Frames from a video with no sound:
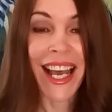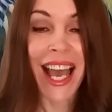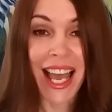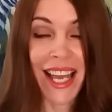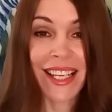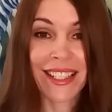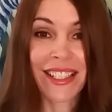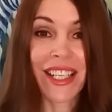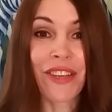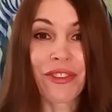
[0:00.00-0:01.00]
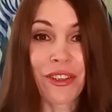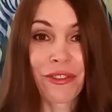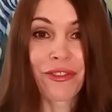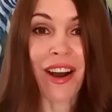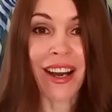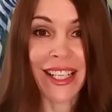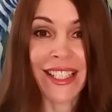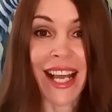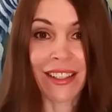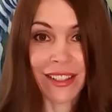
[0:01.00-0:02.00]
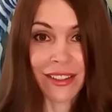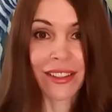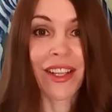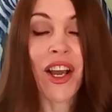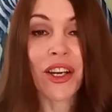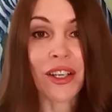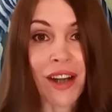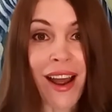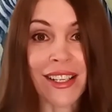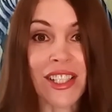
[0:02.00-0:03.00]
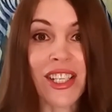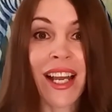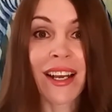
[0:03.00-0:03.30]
And if you find a little crutch,